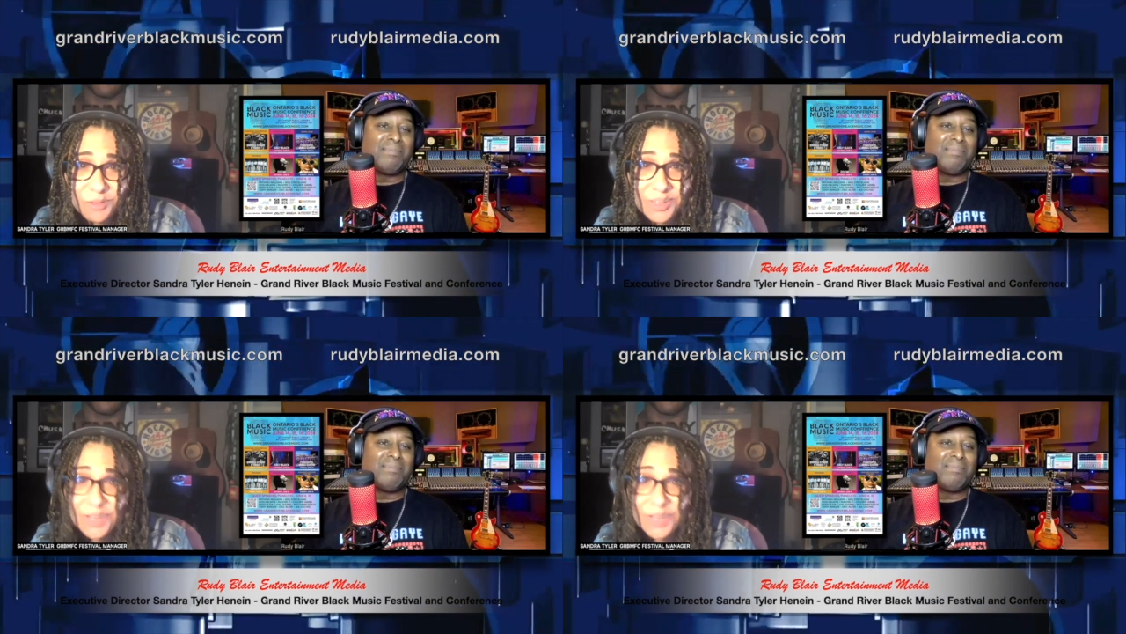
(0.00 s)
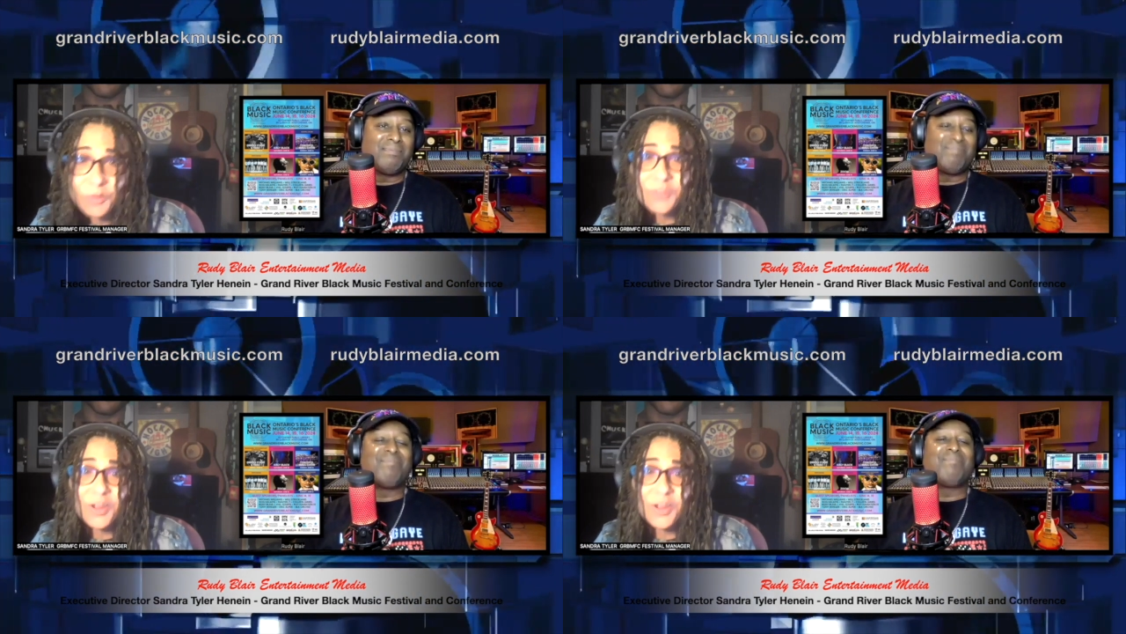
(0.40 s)
Speaker 1: We've
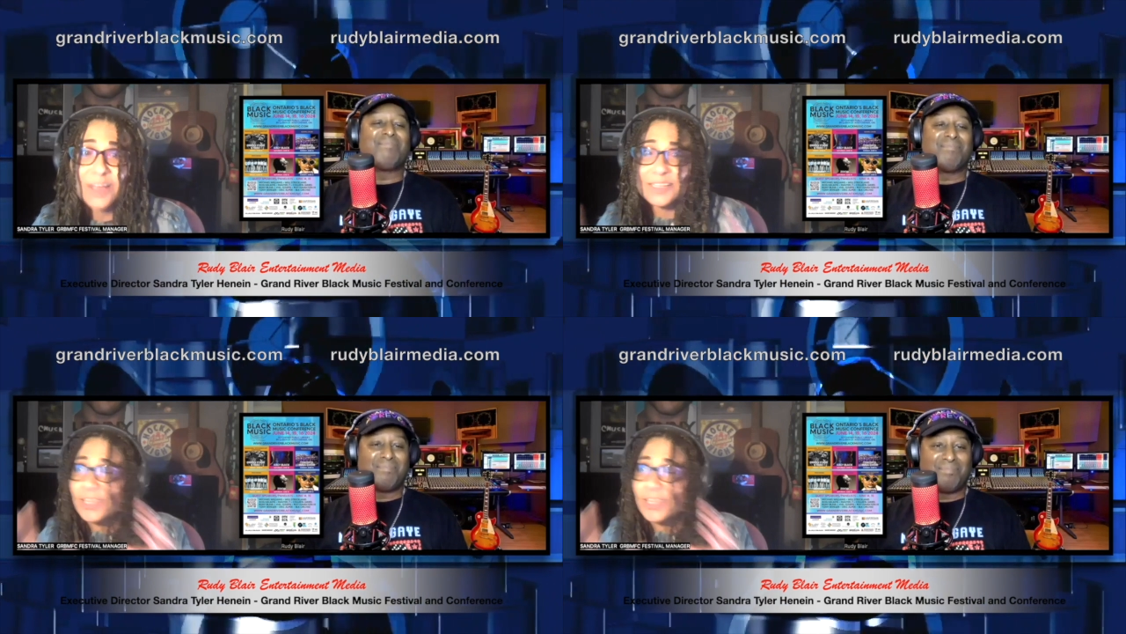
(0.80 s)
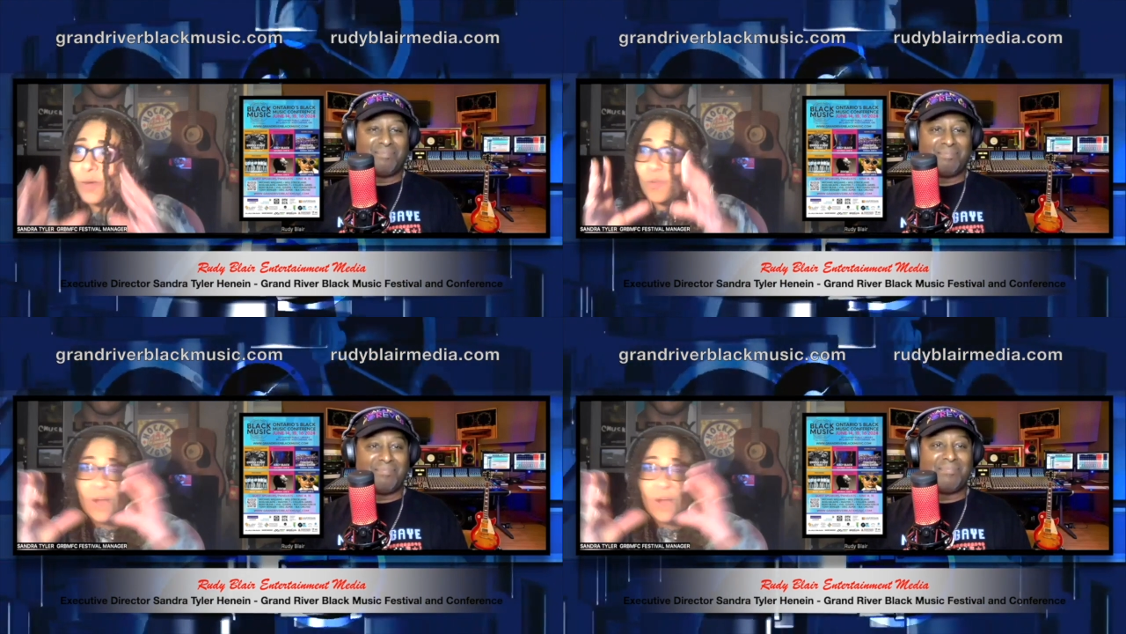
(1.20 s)
got, you know, the
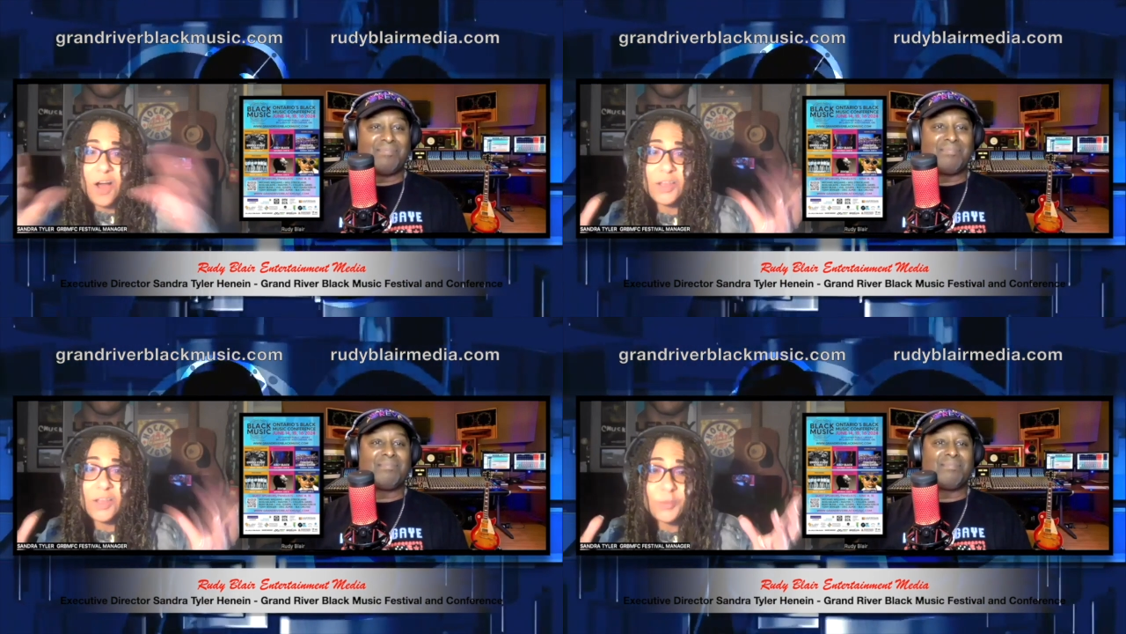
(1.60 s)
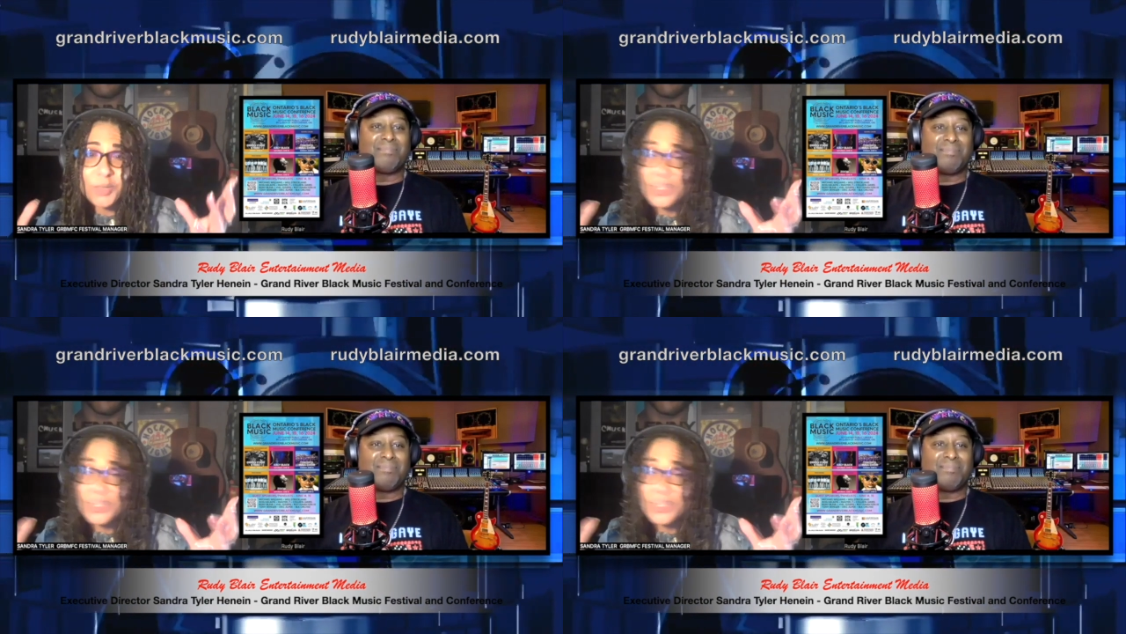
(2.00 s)
Hollywood